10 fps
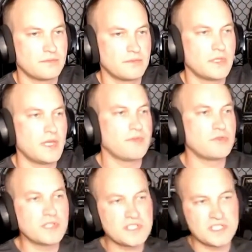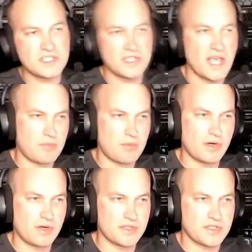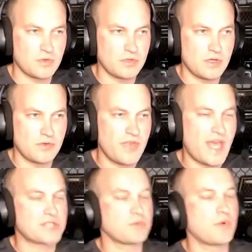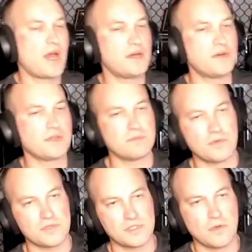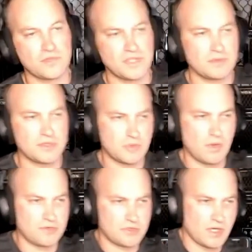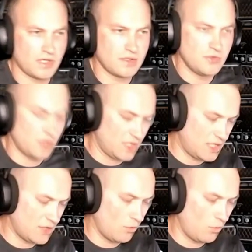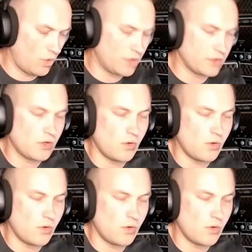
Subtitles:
If you listen to that part of the solo, that's where I hear it the most, the overdub of the 12 string. You can hear one go a